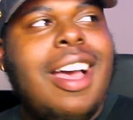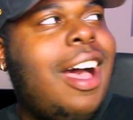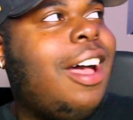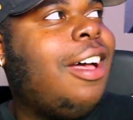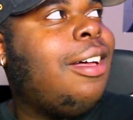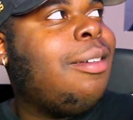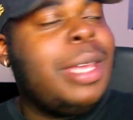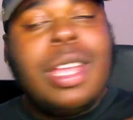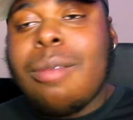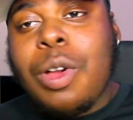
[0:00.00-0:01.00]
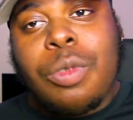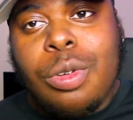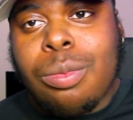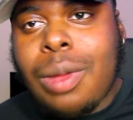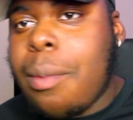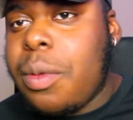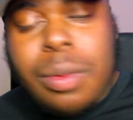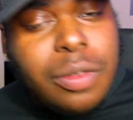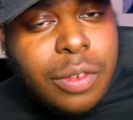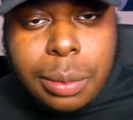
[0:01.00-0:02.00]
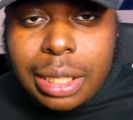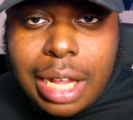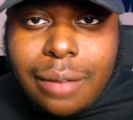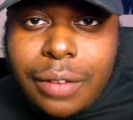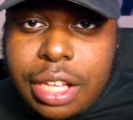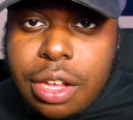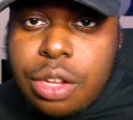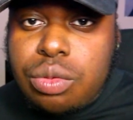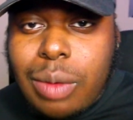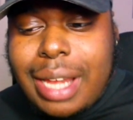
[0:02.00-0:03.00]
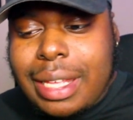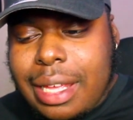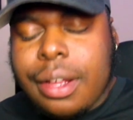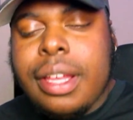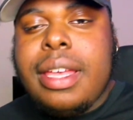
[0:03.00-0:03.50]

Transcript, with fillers: Um, here in my room. I'm gonna be filming a lot of videos right here